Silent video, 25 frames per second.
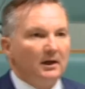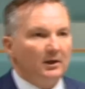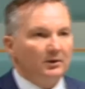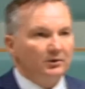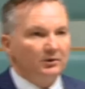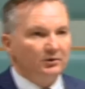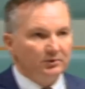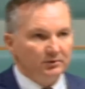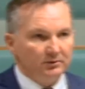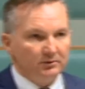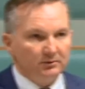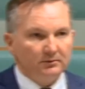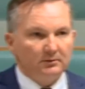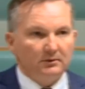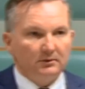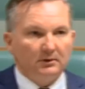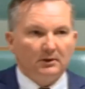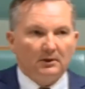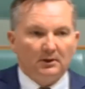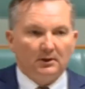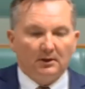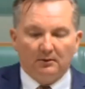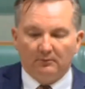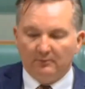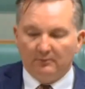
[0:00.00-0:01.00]
do
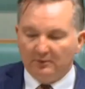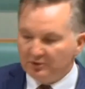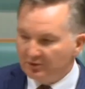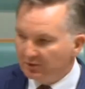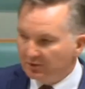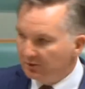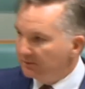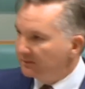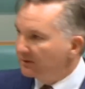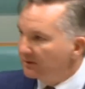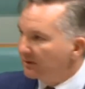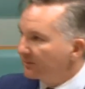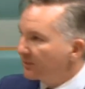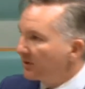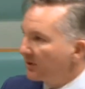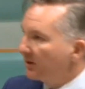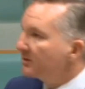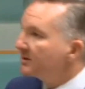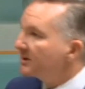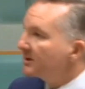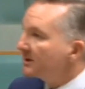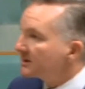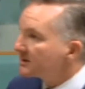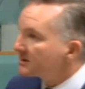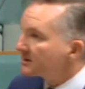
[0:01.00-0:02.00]
resume the
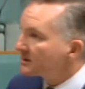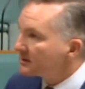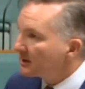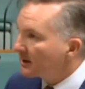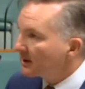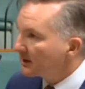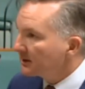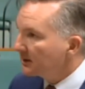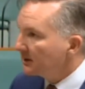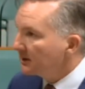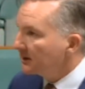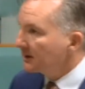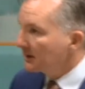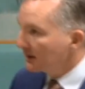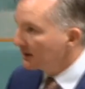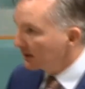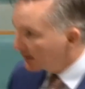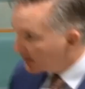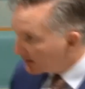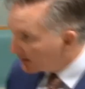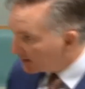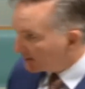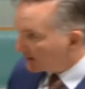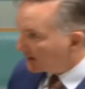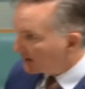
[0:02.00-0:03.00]
protests, that the
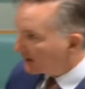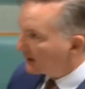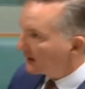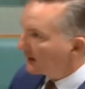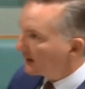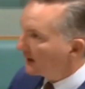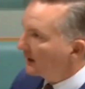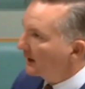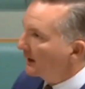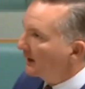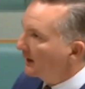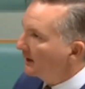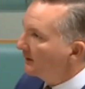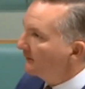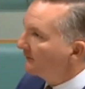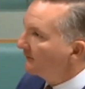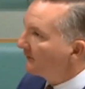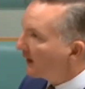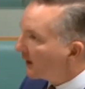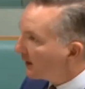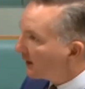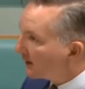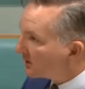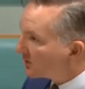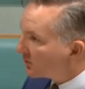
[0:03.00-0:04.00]
killing and the
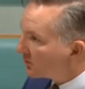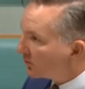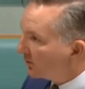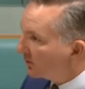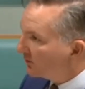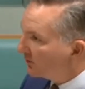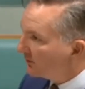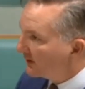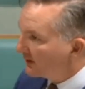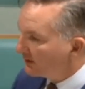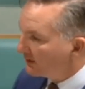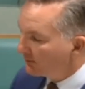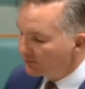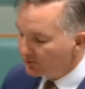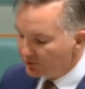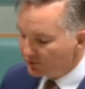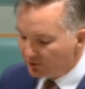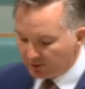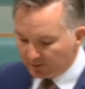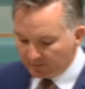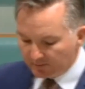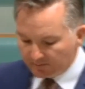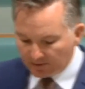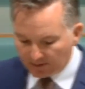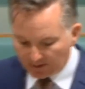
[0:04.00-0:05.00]
violence will be
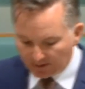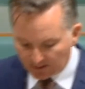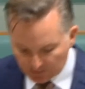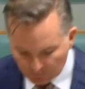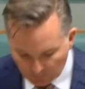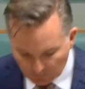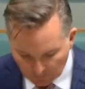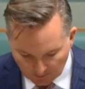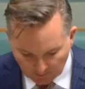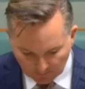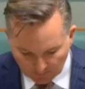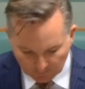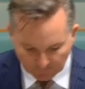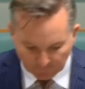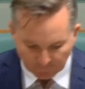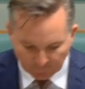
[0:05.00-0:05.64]
resumed as well.